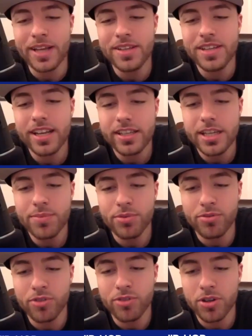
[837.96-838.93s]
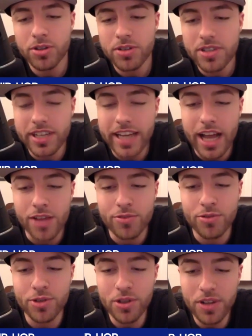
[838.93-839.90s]
digging deeper further in the
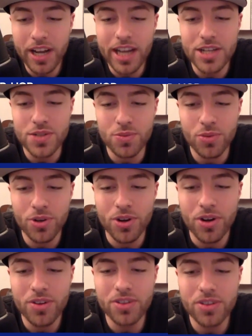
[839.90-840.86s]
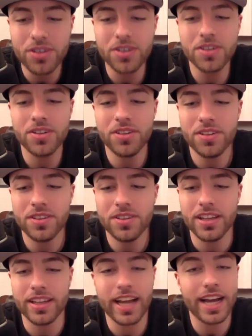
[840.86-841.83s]
California Lies, what are the
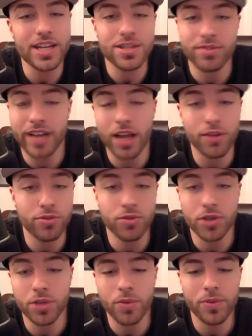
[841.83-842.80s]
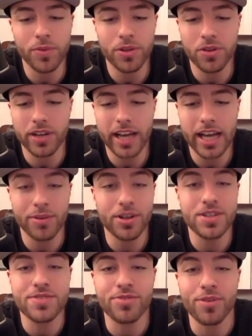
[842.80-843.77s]
lies of California when we look at it?
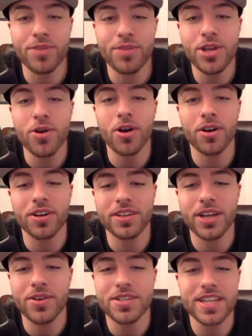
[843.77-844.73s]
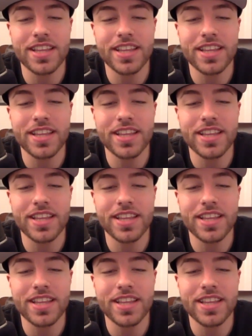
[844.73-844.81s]
Because from New York, they always say